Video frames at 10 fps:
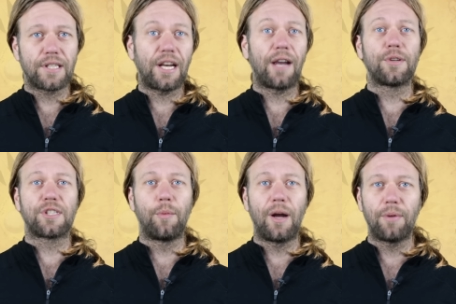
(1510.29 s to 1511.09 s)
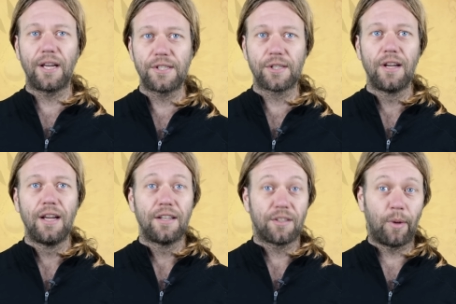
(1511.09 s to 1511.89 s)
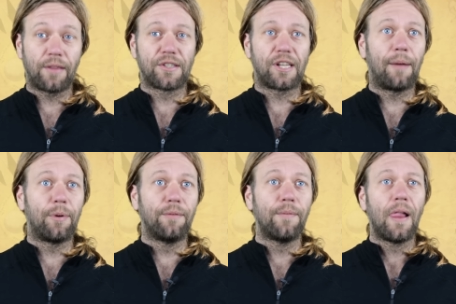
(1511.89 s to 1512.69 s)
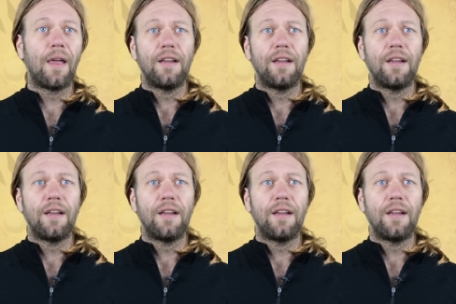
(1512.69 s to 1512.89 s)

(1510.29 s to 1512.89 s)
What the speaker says: 10 hours to my place to make this happen.